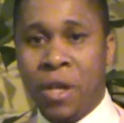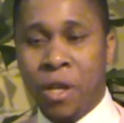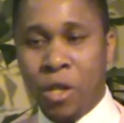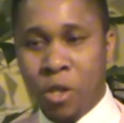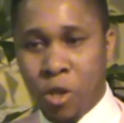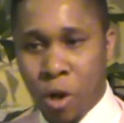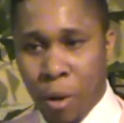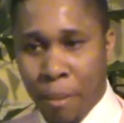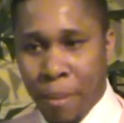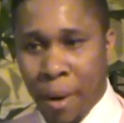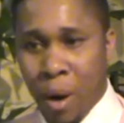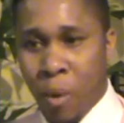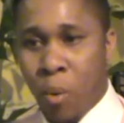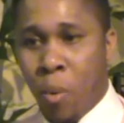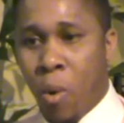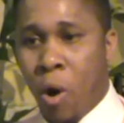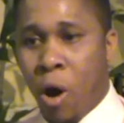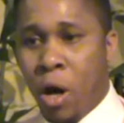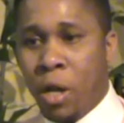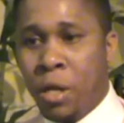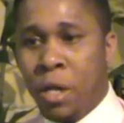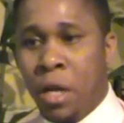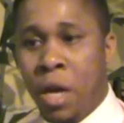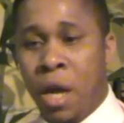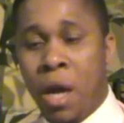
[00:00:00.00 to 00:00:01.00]
Number
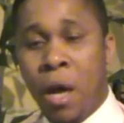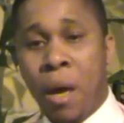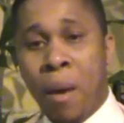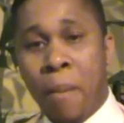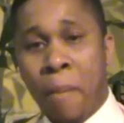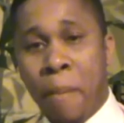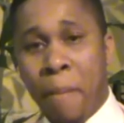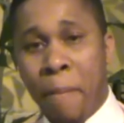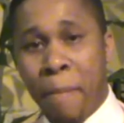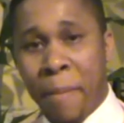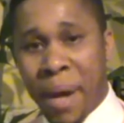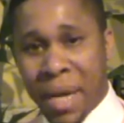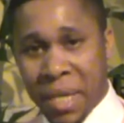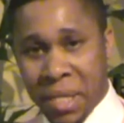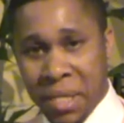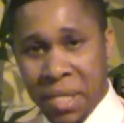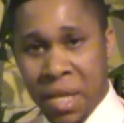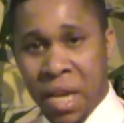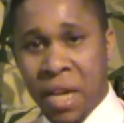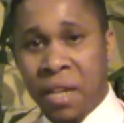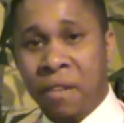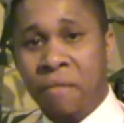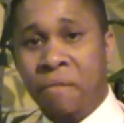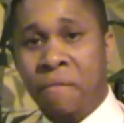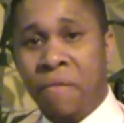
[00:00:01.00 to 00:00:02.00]
one,
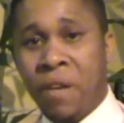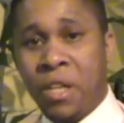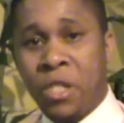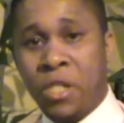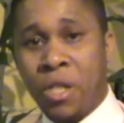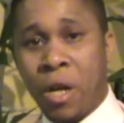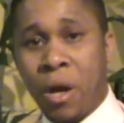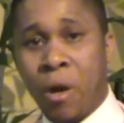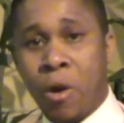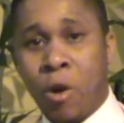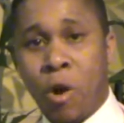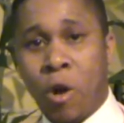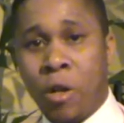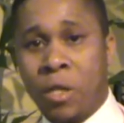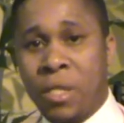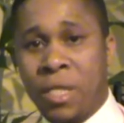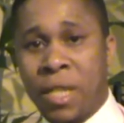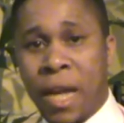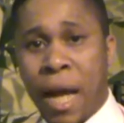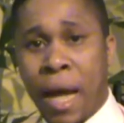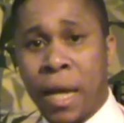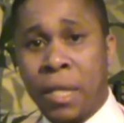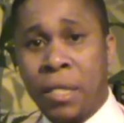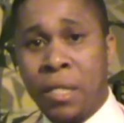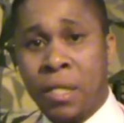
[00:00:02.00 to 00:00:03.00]
maintain facial
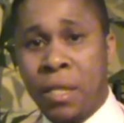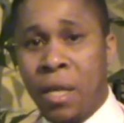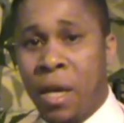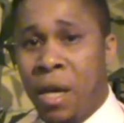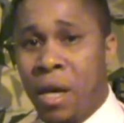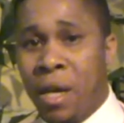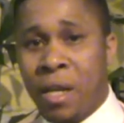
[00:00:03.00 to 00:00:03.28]
contact.